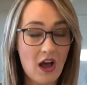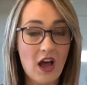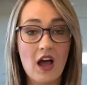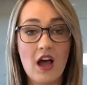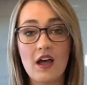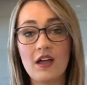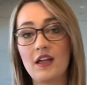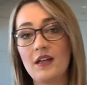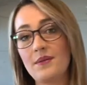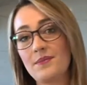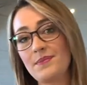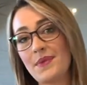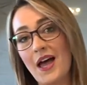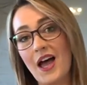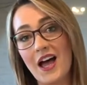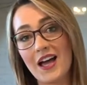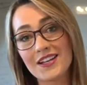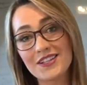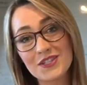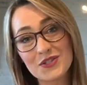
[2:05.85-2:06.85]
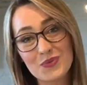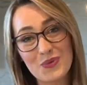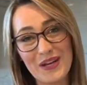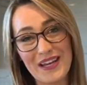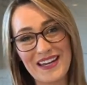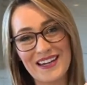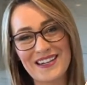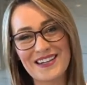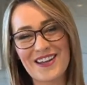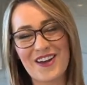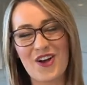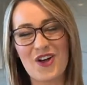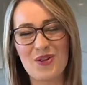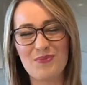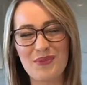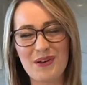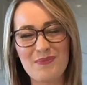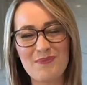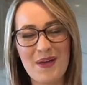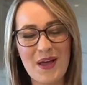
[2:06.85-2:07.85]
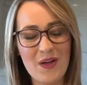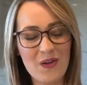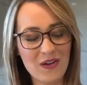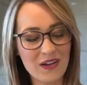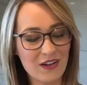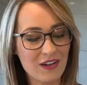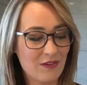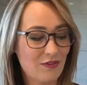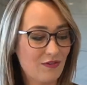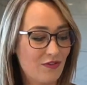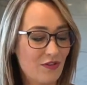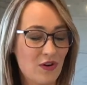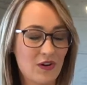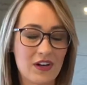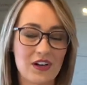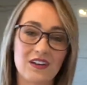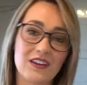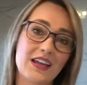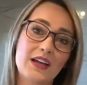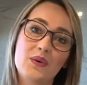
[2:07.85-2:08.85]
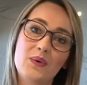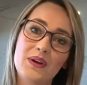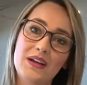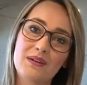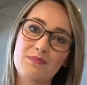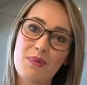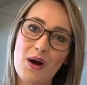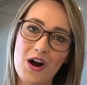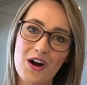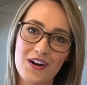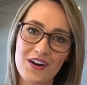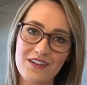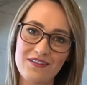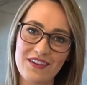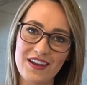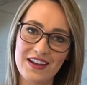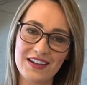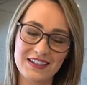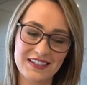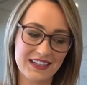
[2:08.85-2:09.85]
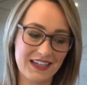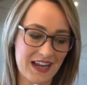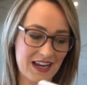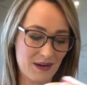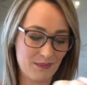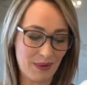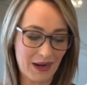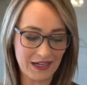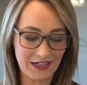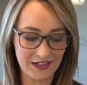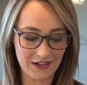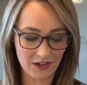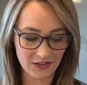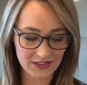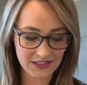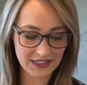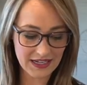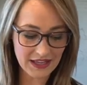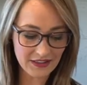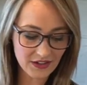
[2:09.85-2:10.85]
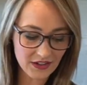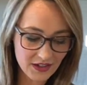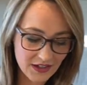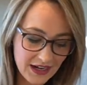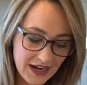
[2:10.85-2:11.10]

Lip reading: Unsweetened almond milk for your liquid part of it to kind of bind it all together.